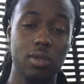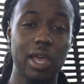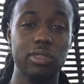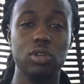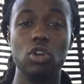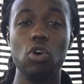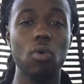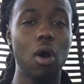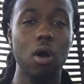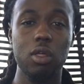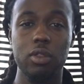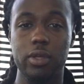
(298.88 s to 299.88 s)
You have to know
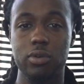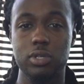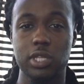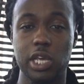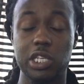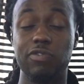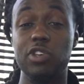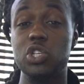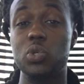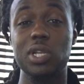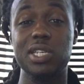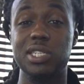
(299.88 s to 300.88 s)
all of those things. Visualize
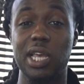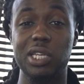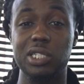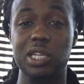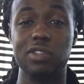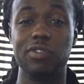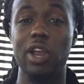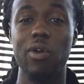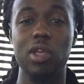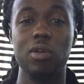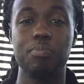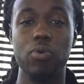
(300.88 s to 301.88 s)
visualization is
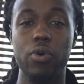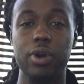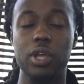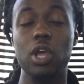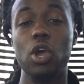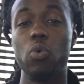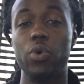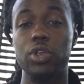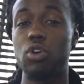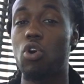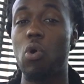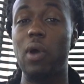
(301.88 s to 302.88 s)
very important when
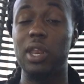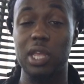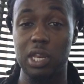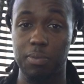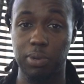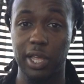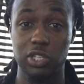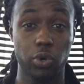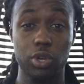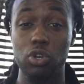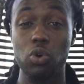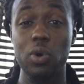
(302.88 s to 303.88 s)
you're going any place
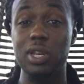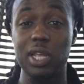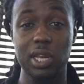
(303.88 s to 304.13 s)
or you're doing